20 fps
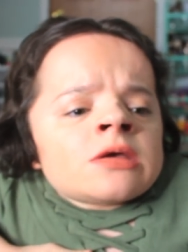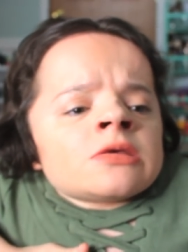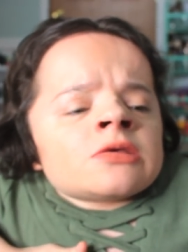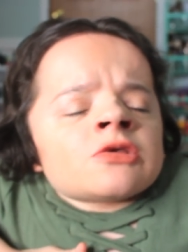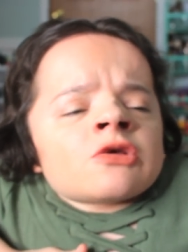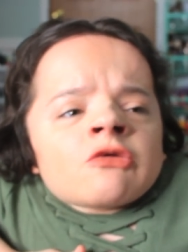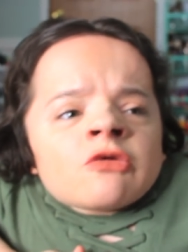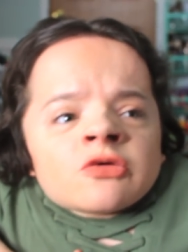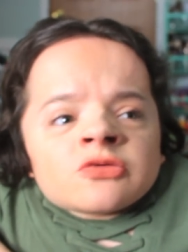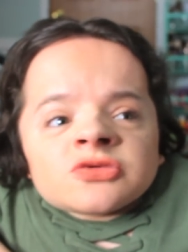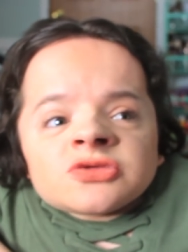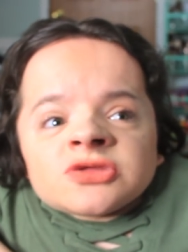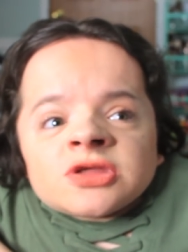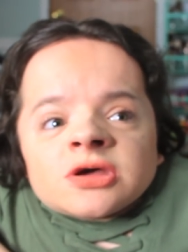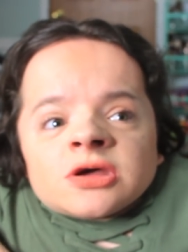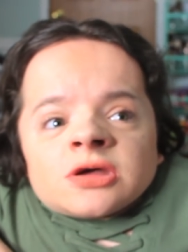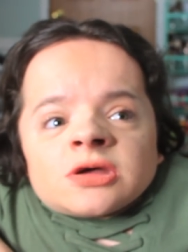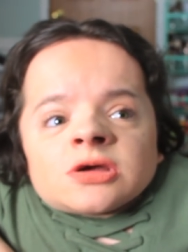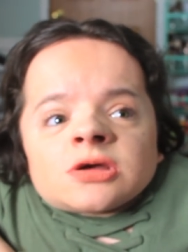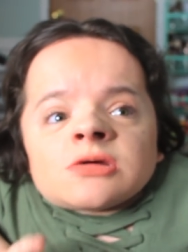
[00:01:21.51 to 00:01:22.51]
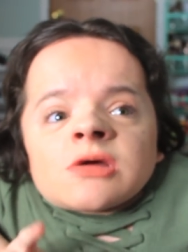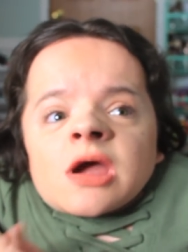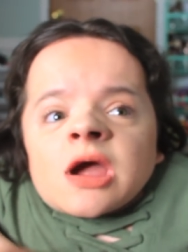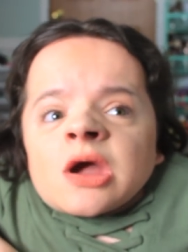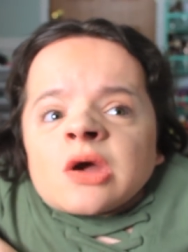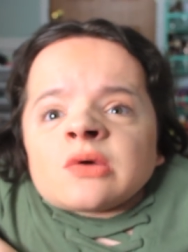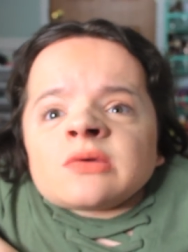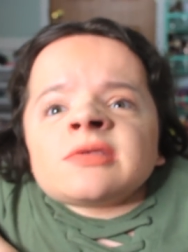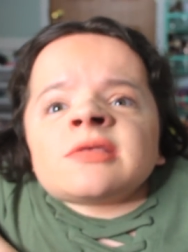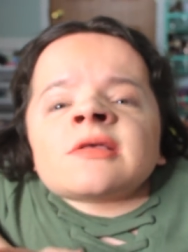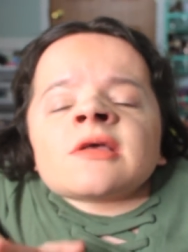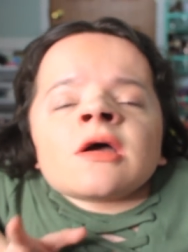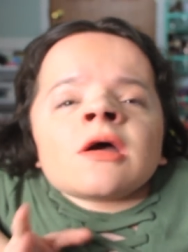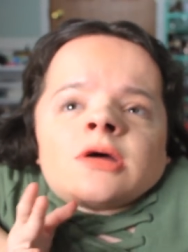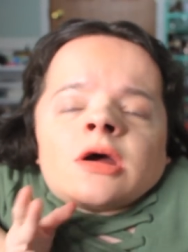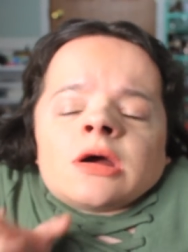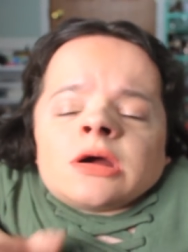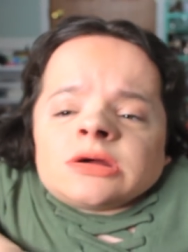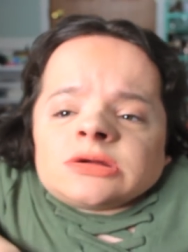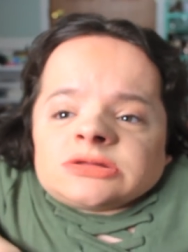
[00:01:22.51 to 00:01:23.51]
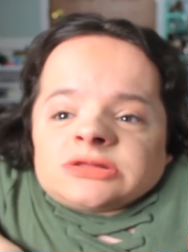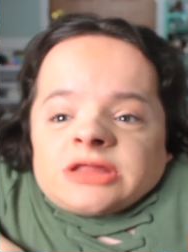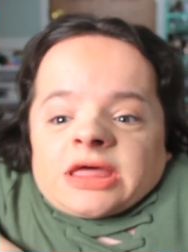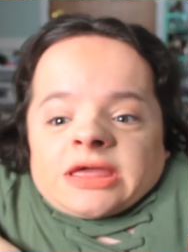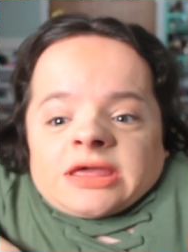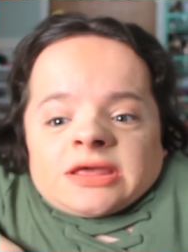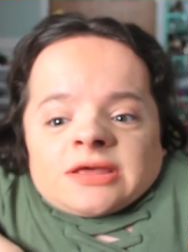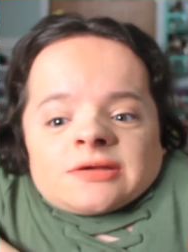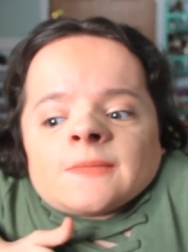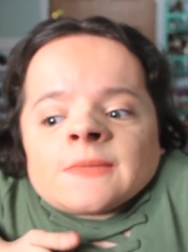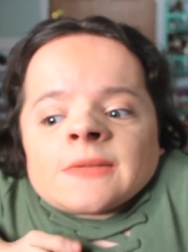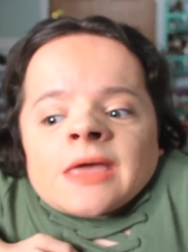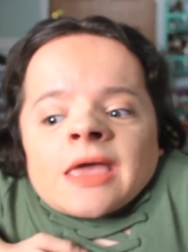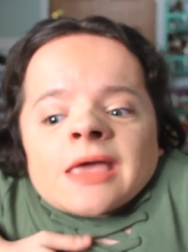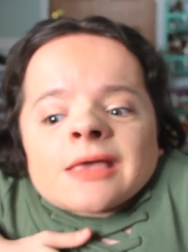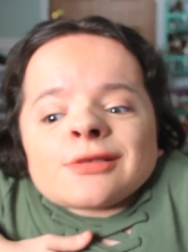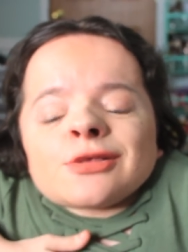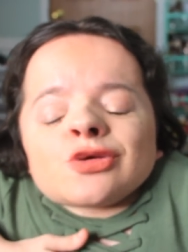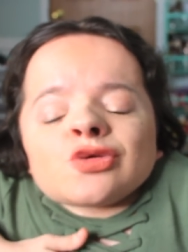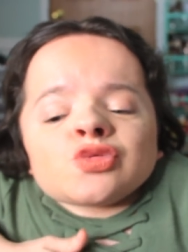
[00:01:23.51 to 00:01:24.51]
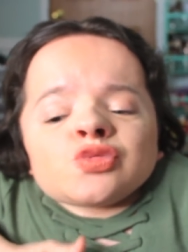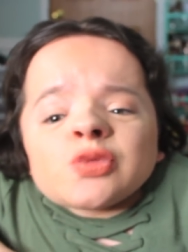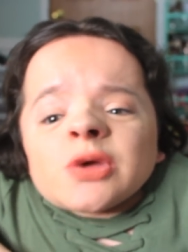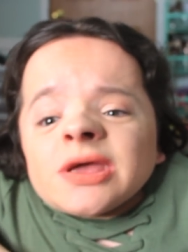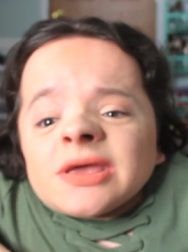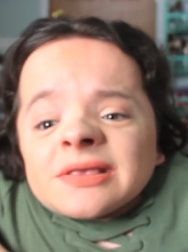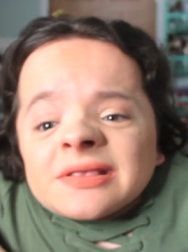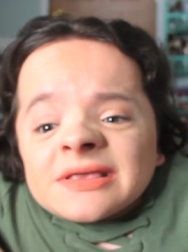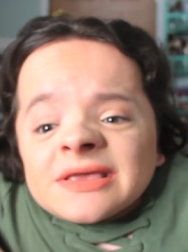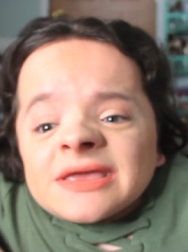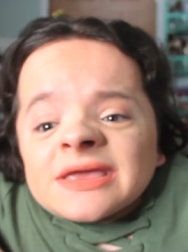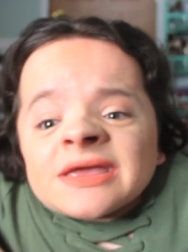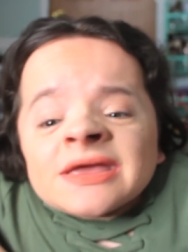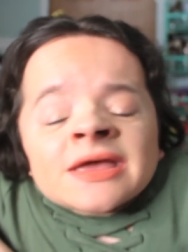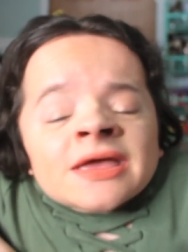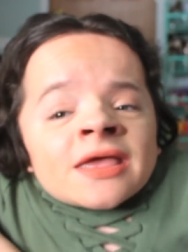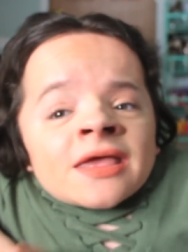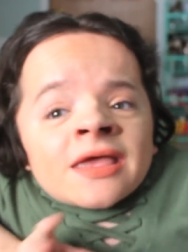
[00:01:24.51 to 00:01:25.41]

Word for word: So the crowds aren't like as crazy